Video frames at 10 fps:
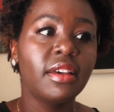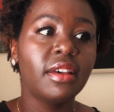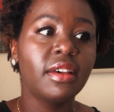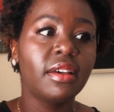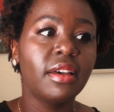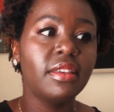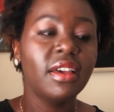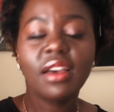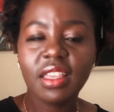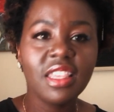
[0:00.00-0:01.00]

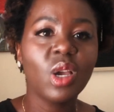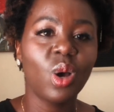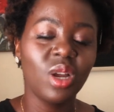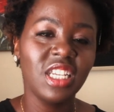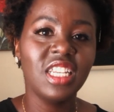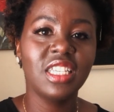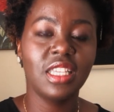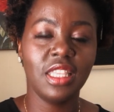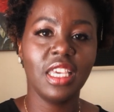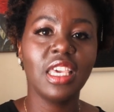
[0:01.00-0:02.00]
I think
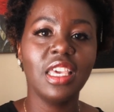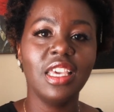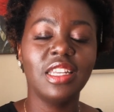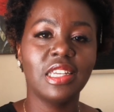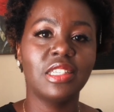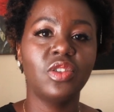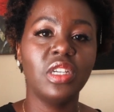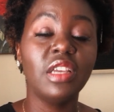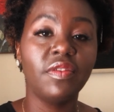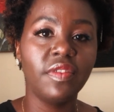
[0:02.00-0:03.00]
holidays are the key
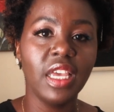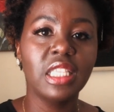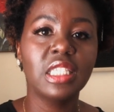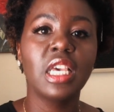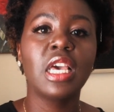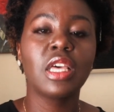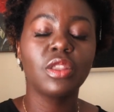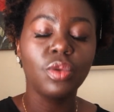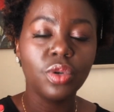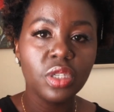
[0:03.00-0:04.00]
industry events.
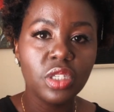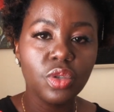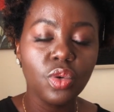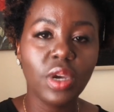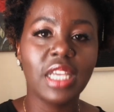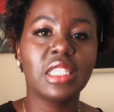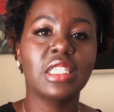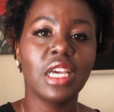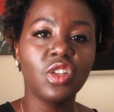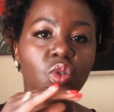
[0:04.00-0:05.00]
Those you can
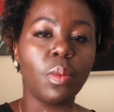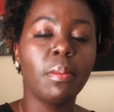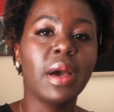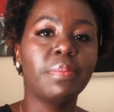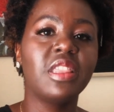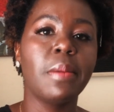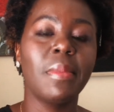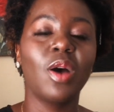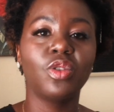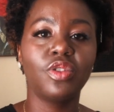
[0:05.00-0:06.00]
start to map
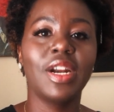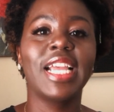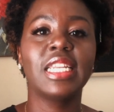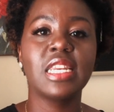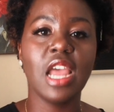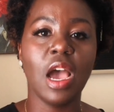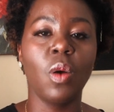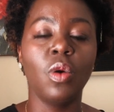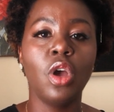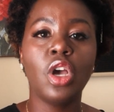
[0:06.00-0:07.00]
them out right
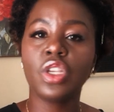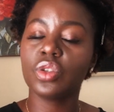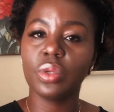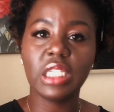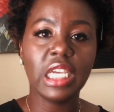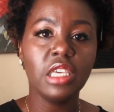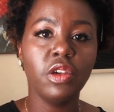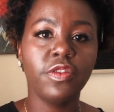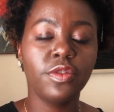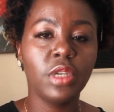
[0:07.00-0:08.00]
now. So take
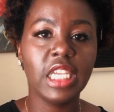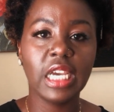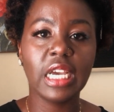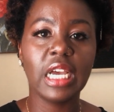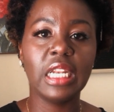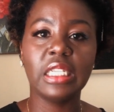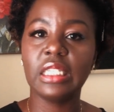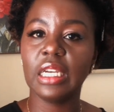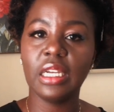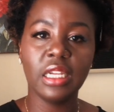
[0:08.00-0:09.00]
your full year
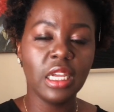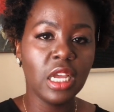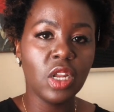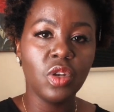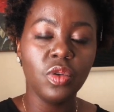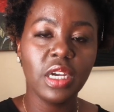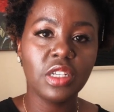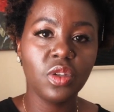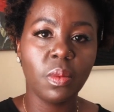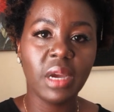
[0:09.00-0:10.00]
calendar, look
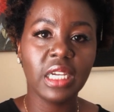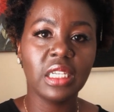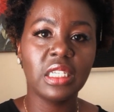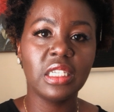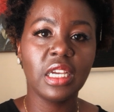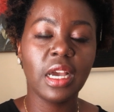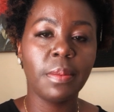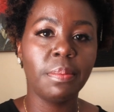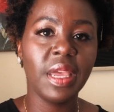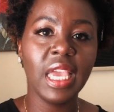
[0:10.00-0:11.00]
at your marketing
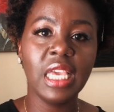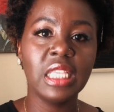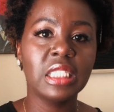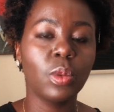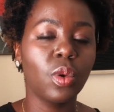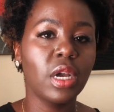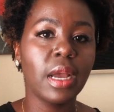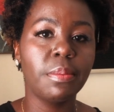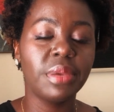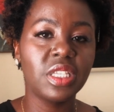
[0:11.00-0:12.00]
campaigns, what
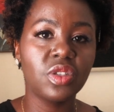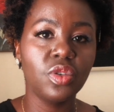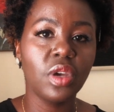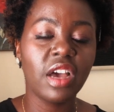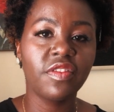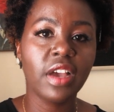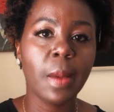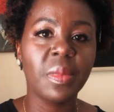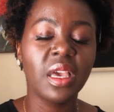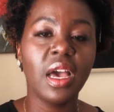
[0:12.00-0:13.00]
campaigns do you have
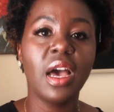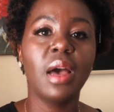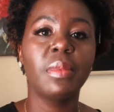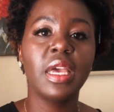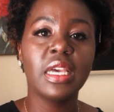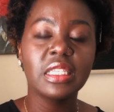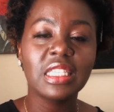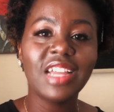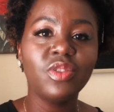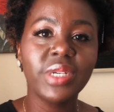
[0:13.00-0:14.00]
coming up,
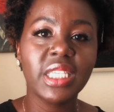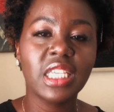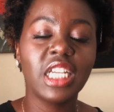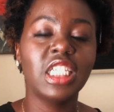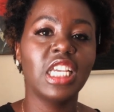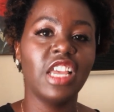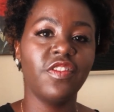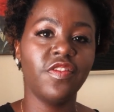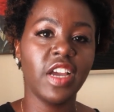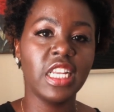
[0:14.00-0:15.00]
start researching
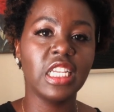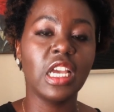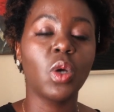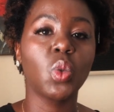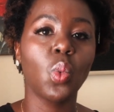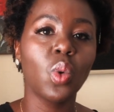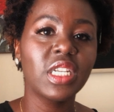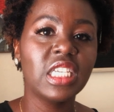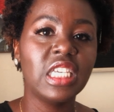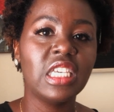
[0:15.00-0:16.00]
and finding out
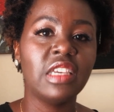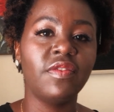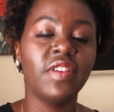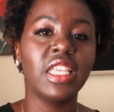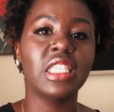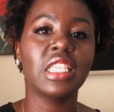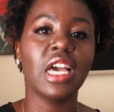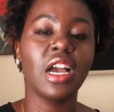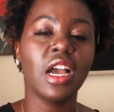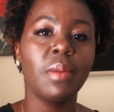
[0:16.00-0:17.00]
what key events
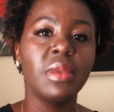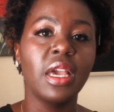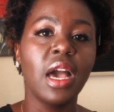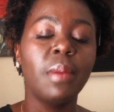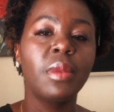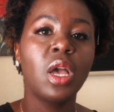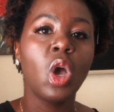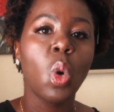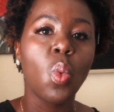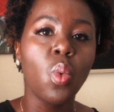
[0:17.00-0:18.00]
are coming up,
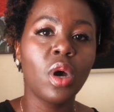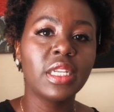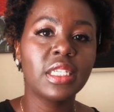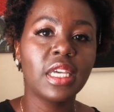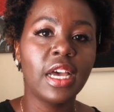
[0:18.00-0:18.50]
what